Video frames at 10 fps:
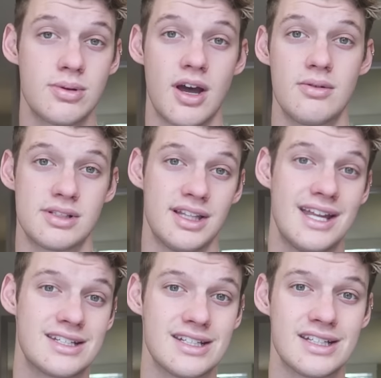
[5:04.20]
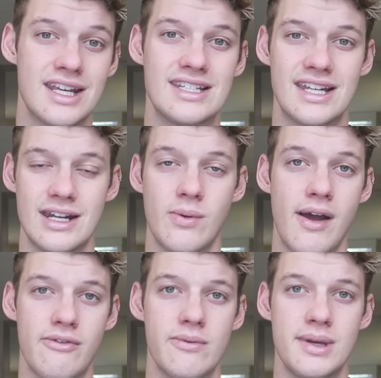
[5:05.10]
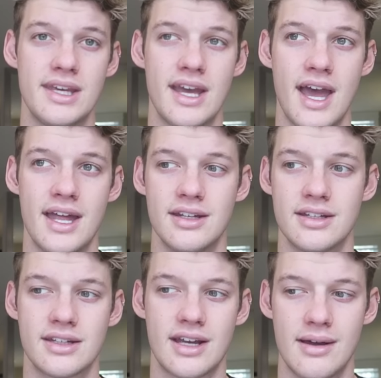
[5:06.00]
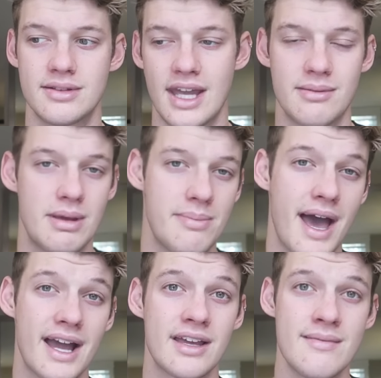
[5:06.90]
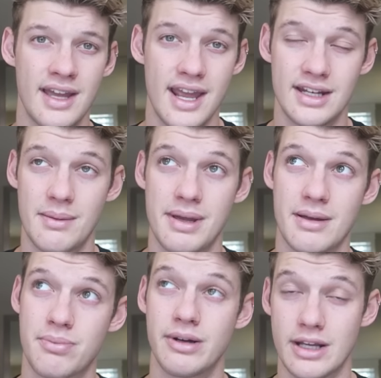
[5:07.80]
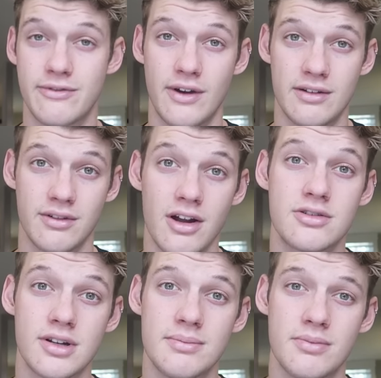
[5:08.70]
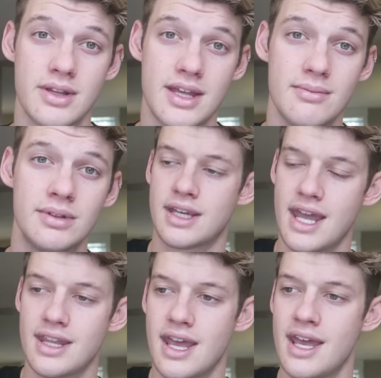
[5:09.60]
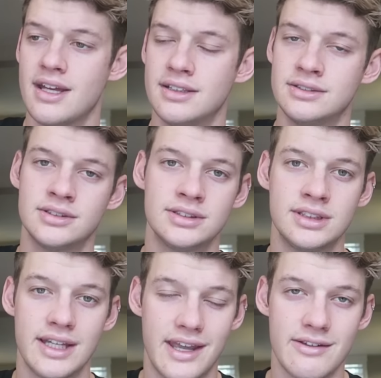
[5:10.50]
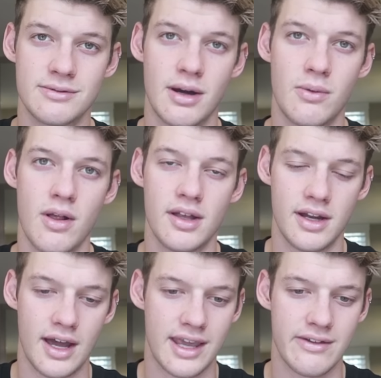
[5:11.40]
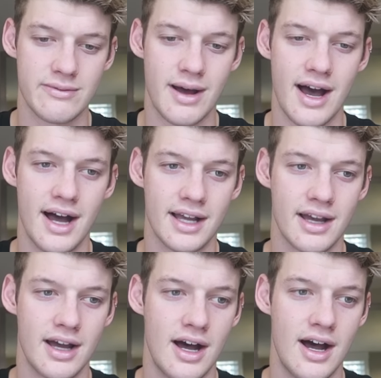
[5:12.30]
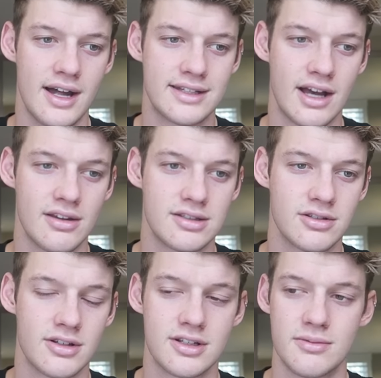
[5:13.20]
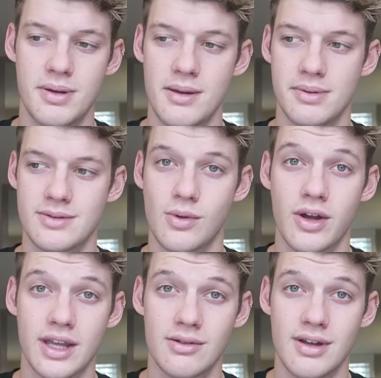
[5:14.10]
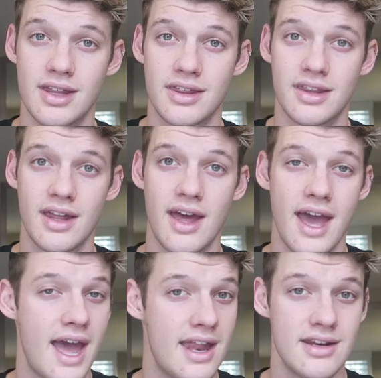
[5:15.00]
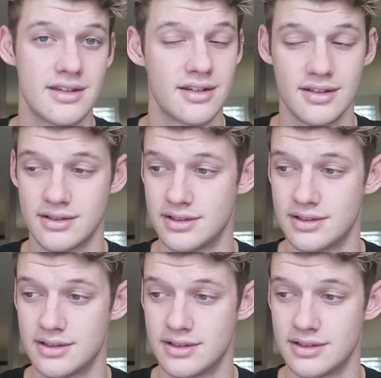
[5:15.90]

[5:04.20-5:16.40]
the Uber guy was a legend. He said he'd wait for me and can't take me back. Ended up being a pretty fun road trip with him. Get there, he gives me my wallet, I give him a hug, I tell the story to the people he's working with, and